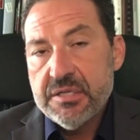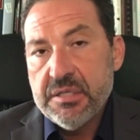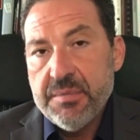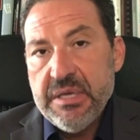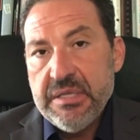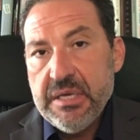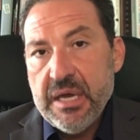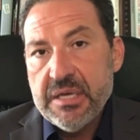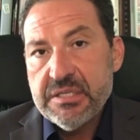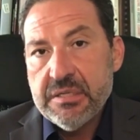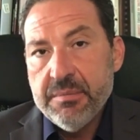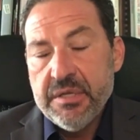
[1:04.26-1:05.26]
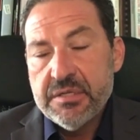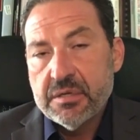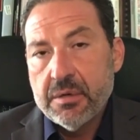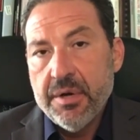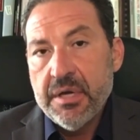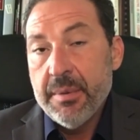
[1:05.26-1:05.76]
they actually beat the estimates,
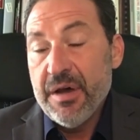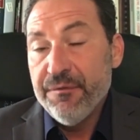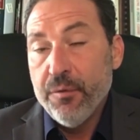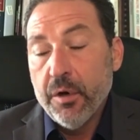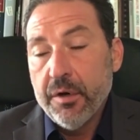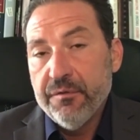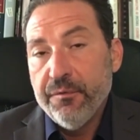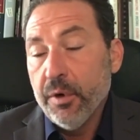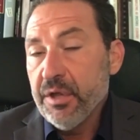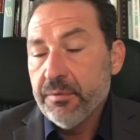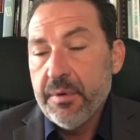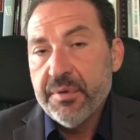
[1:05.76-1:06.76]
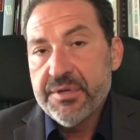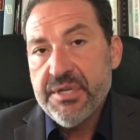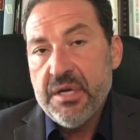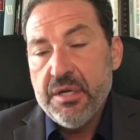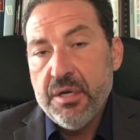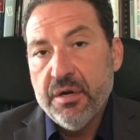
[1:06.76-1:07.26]
growing at about
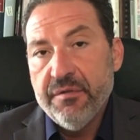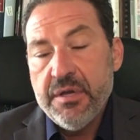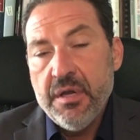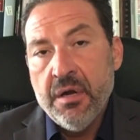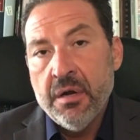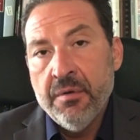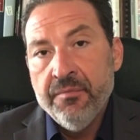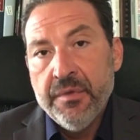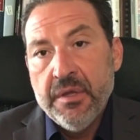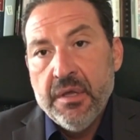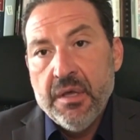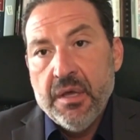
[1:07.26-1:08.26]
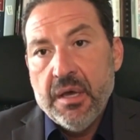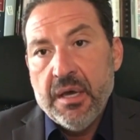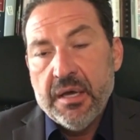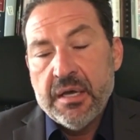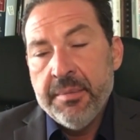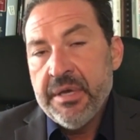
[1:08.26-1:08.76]
43% year over year.
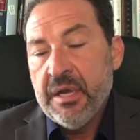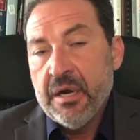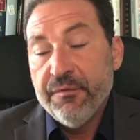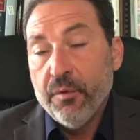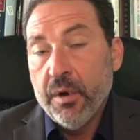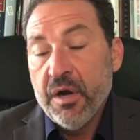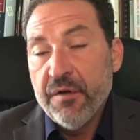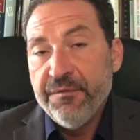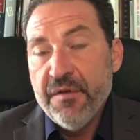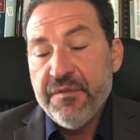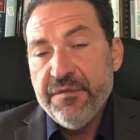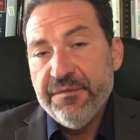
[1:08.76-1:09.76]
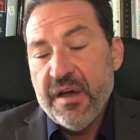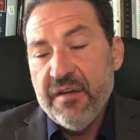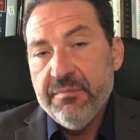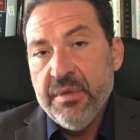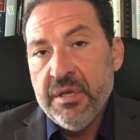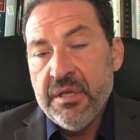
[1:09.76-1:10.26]
Uh, coming in at
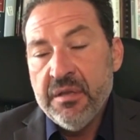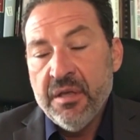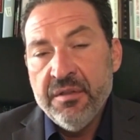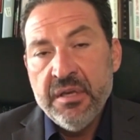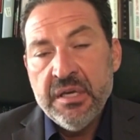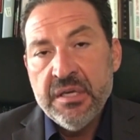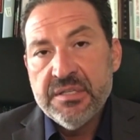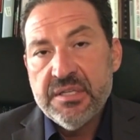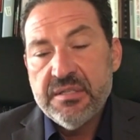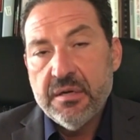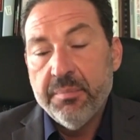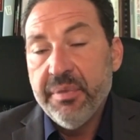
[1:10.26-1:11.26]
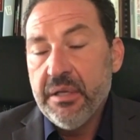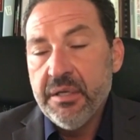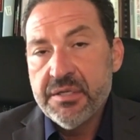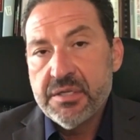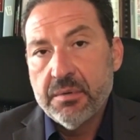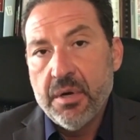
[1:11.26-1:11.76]
455 million. The other thing is, is their
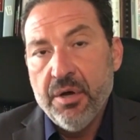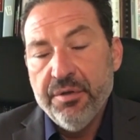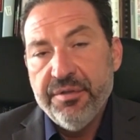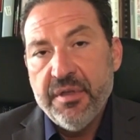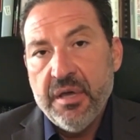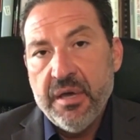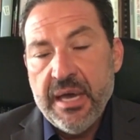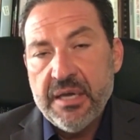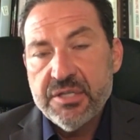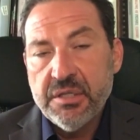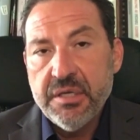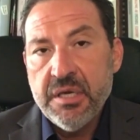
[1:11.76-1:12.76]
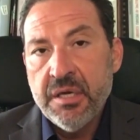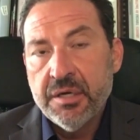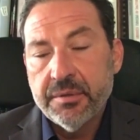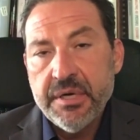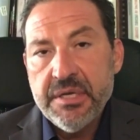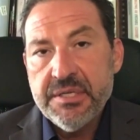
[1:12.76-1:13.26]
billings growth uh, actually
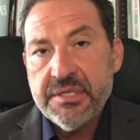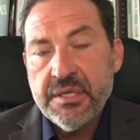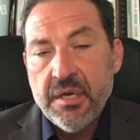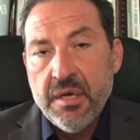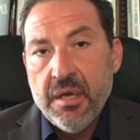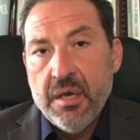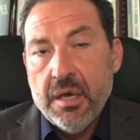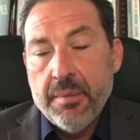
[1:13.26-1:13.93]
increased